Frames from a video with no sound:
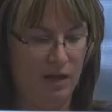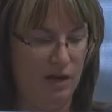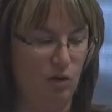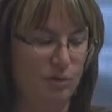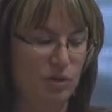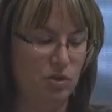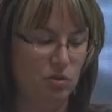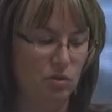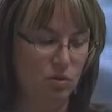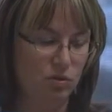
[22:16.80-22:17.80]
Help
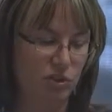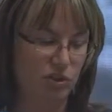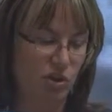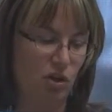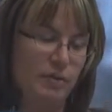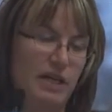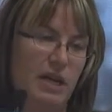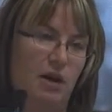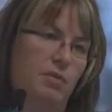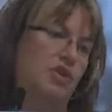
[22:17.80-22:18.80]
you determine
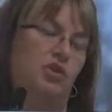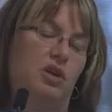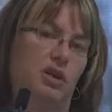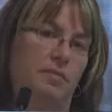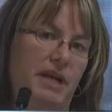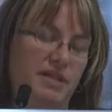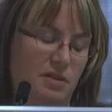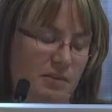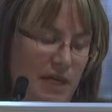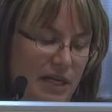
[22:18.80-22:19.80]
how much you're going to pay
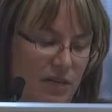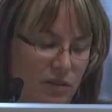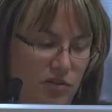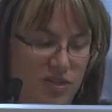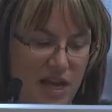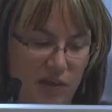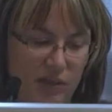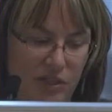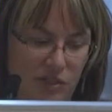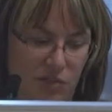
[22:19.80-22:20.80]
somebody, your
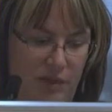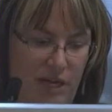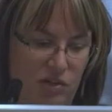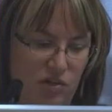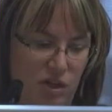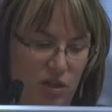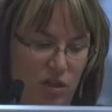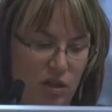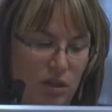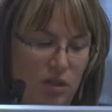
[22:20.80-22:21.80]
salary determination.
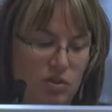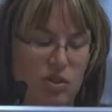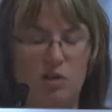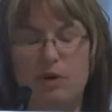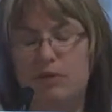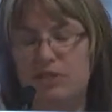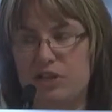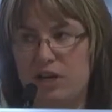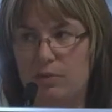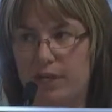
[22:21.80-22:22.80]
Talking about
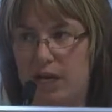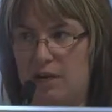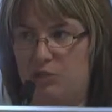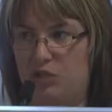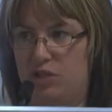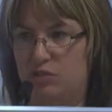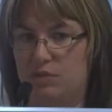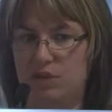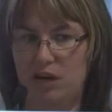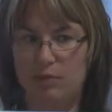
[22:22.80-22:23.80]
retirement options,
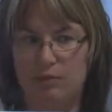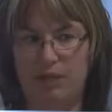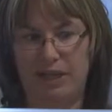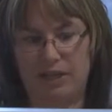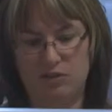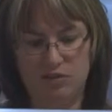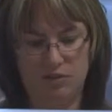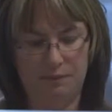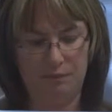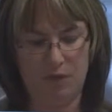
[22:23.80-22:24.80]
retirement
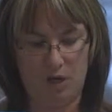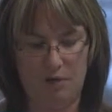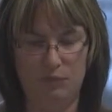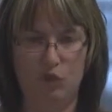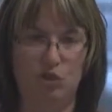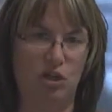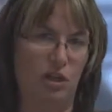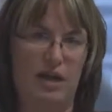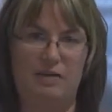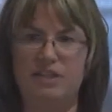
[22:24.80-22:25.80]
plans. Do you going
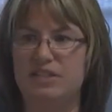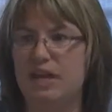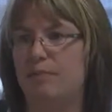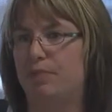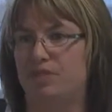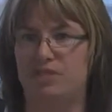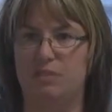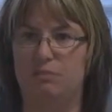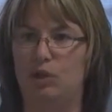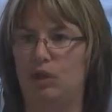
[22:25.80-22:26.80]
to have a SEP, a
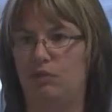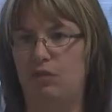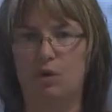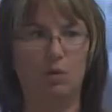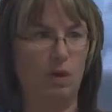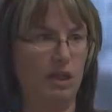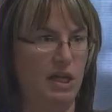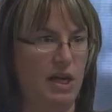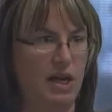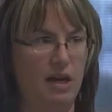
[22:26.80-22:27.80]
simple, a
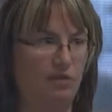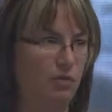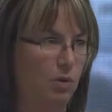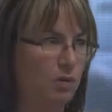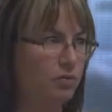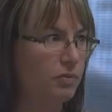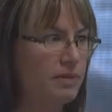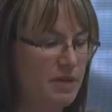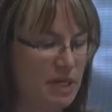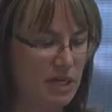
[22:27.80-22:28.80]
401k, a
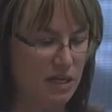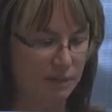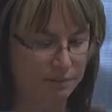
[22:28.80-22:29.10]
403b?